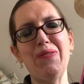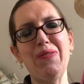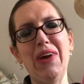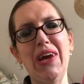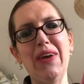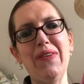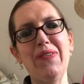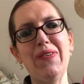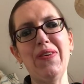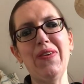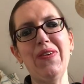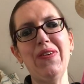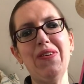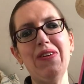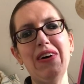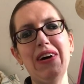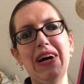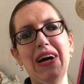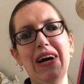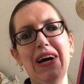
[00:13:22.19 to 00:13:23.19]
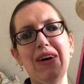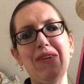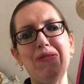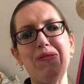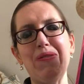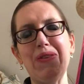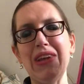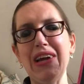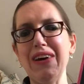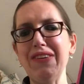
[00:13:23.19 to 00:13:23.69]
people
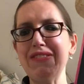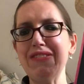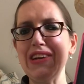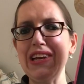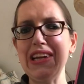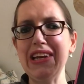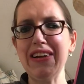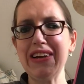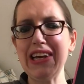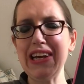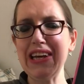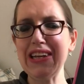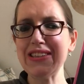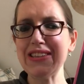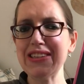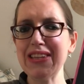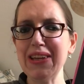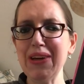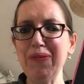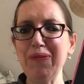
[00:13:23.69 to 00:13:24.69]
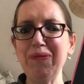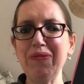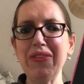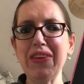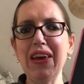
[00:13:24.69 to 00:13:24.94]
without really looking into them.